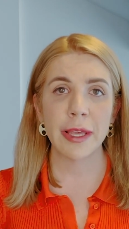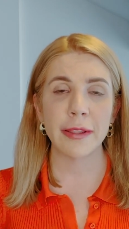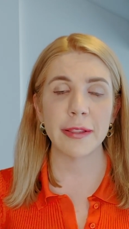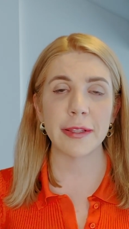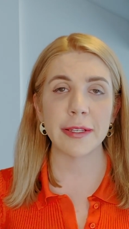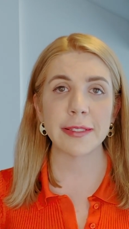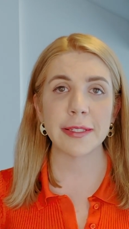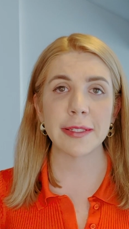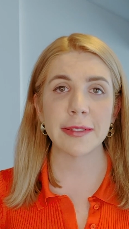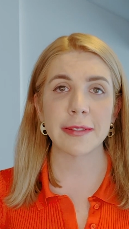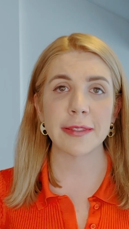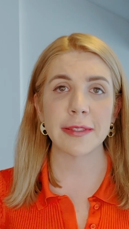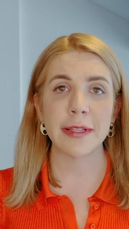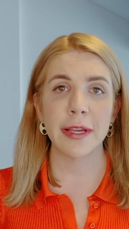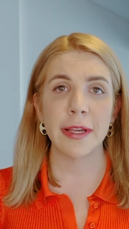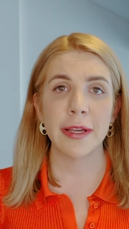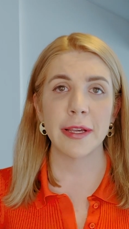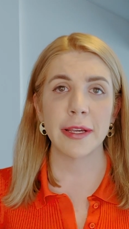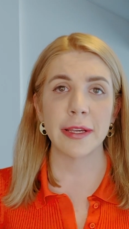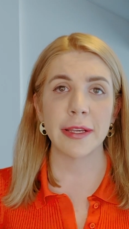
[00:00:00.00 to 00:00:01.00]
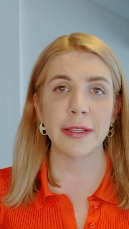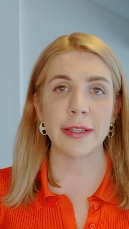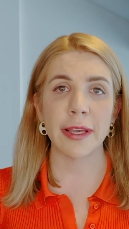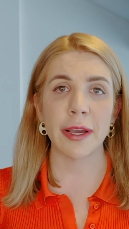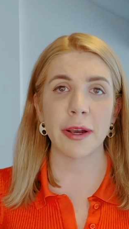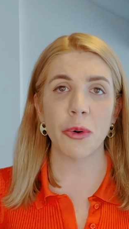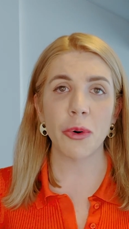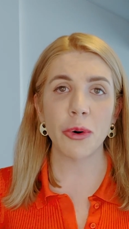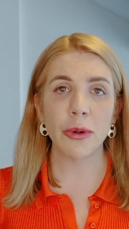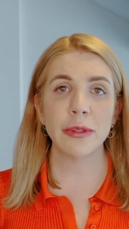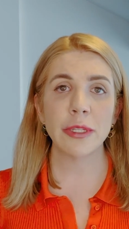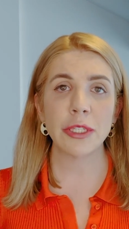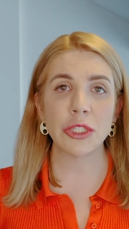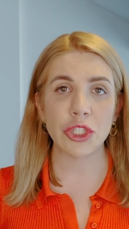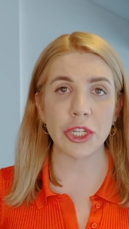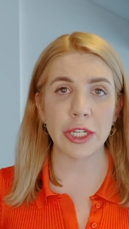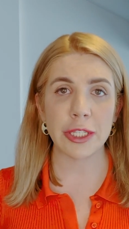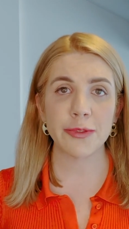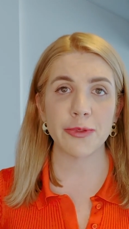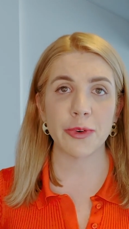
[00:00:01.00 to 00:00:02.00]
This is the only
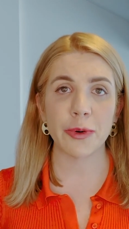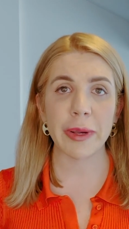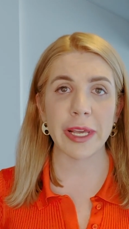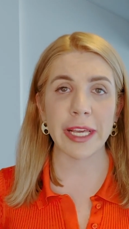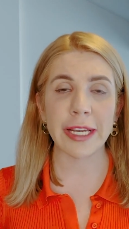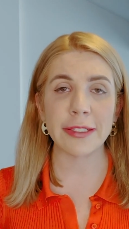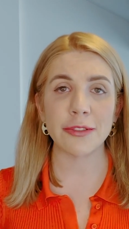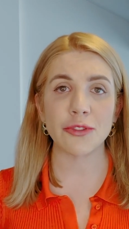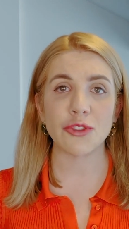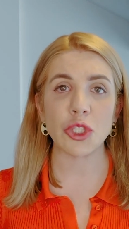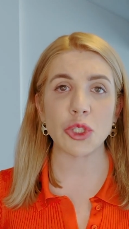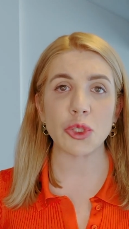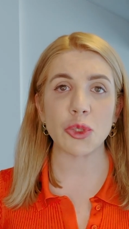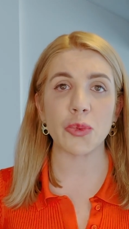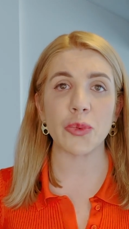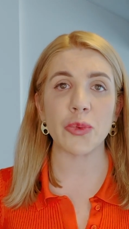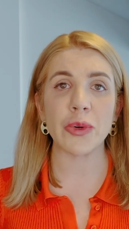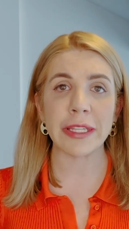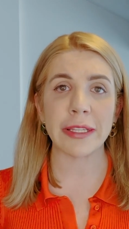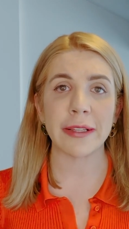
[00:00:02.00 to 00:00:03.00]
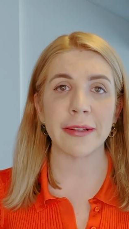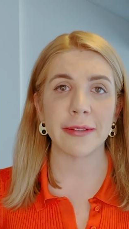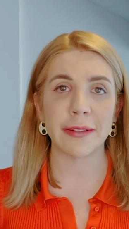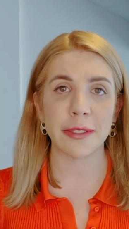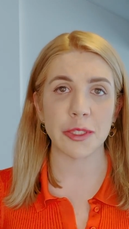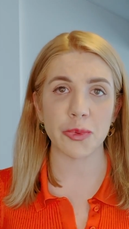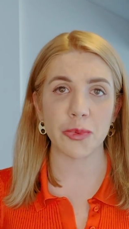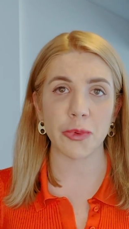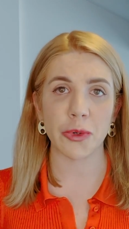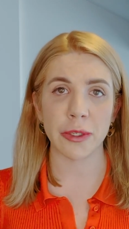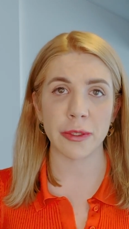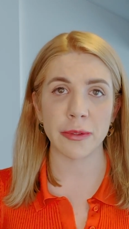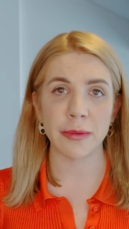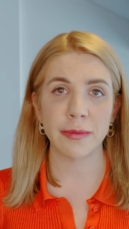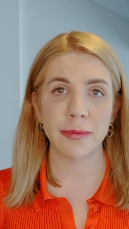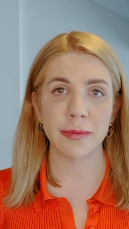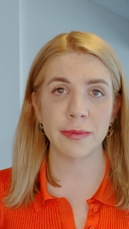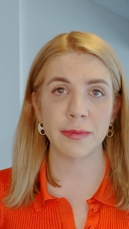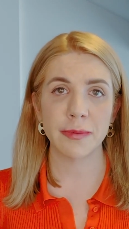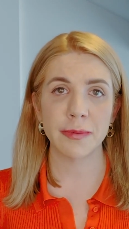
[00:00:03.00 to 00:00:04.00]
chance for my country to win this war,
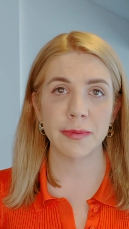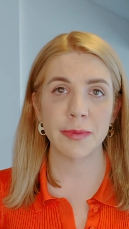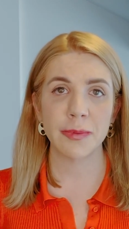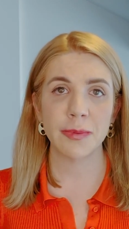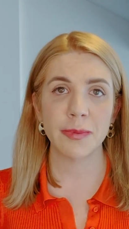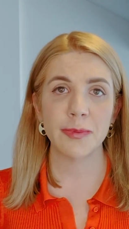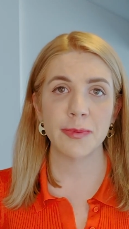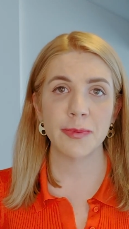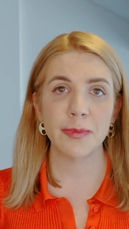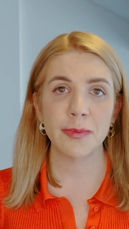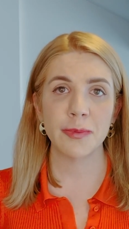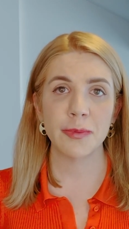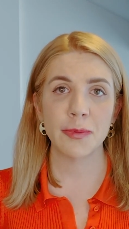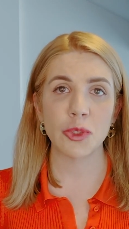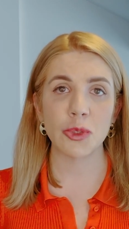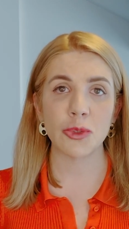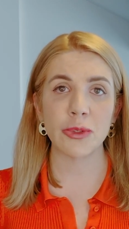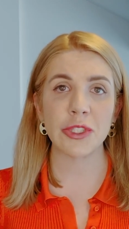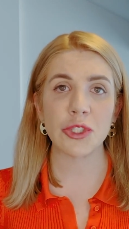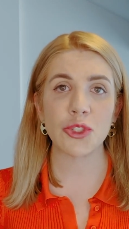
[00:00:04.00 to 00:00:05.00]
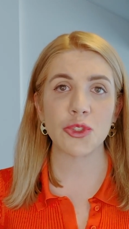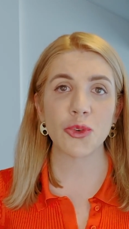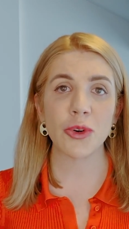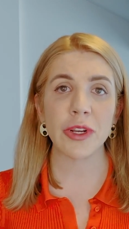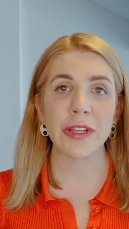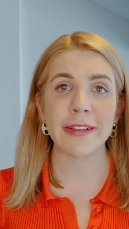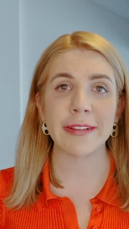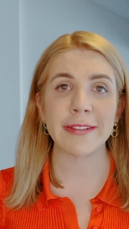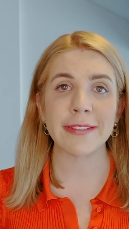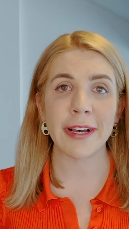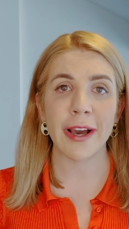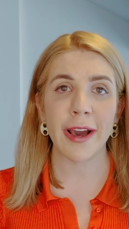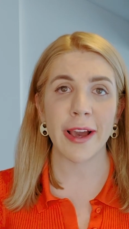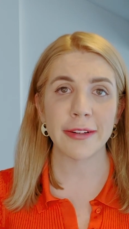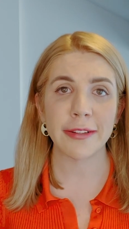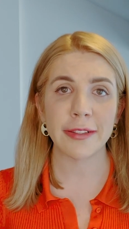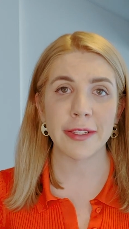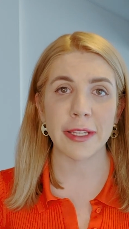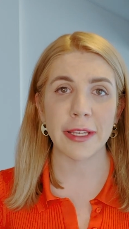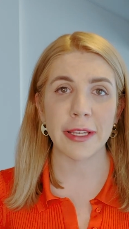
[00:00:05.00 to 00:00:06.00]
to destroy the
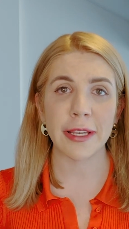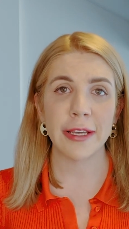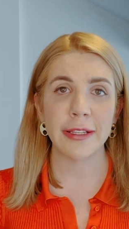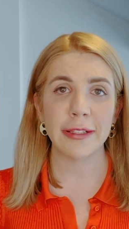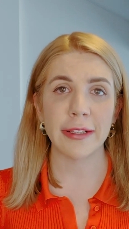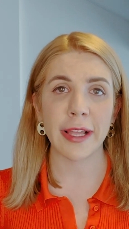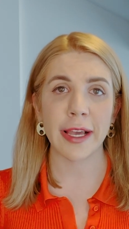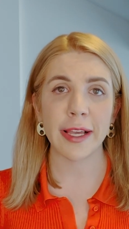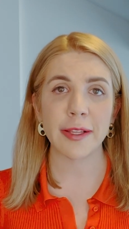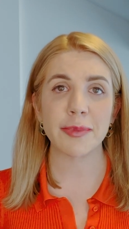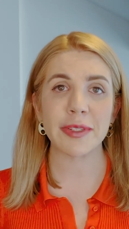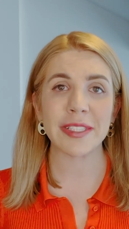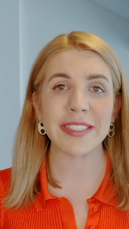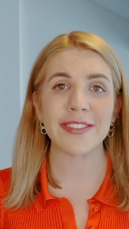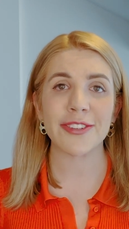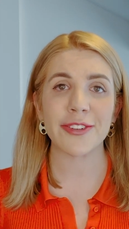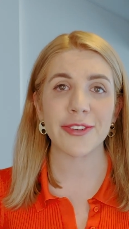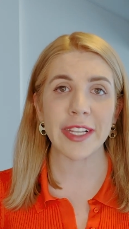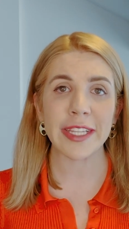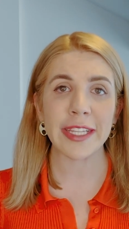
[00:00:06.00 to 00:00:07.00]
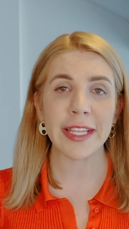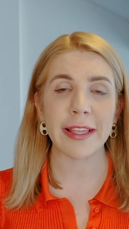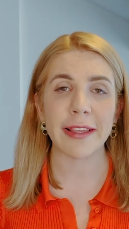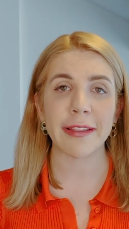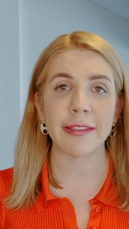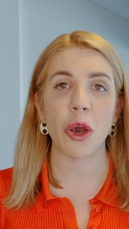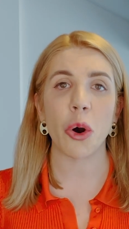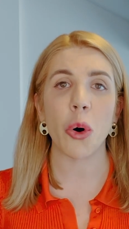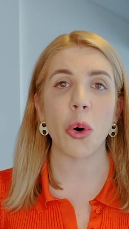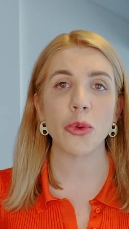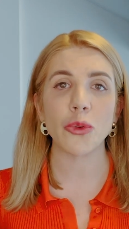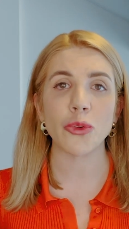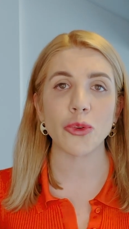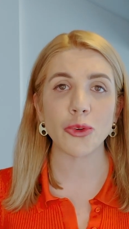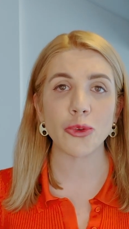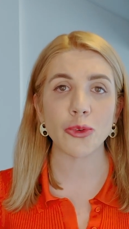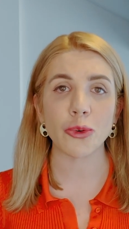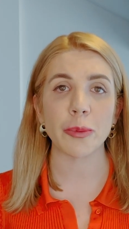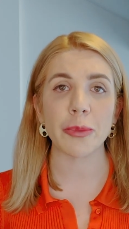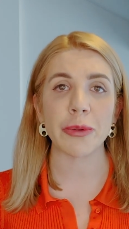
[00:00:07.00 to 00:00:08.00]
tyranny that had been threatening the whole
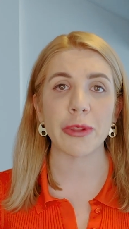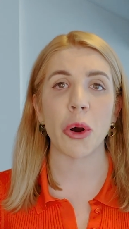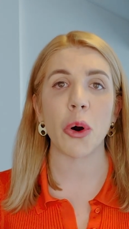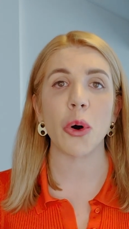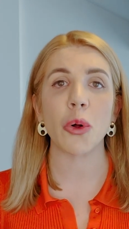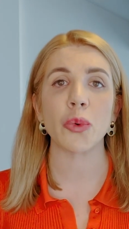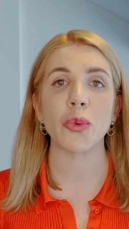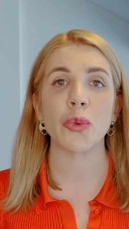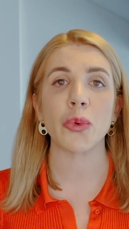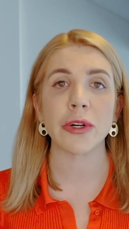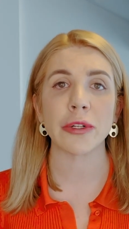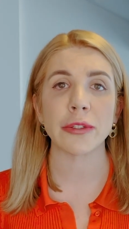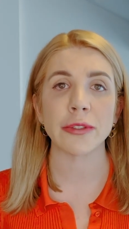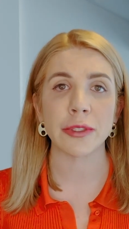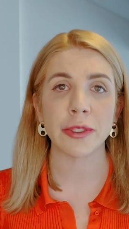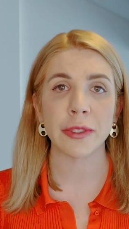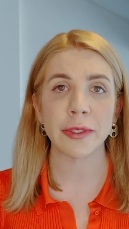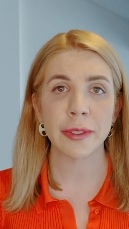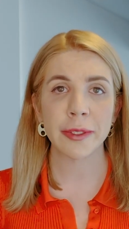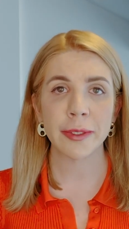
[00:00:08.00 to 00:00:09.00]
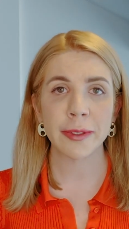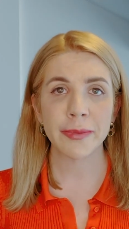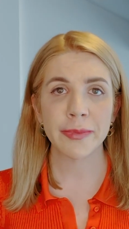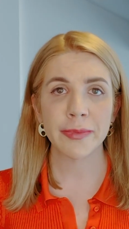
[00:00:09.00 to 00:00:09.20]
Europe, the whole world.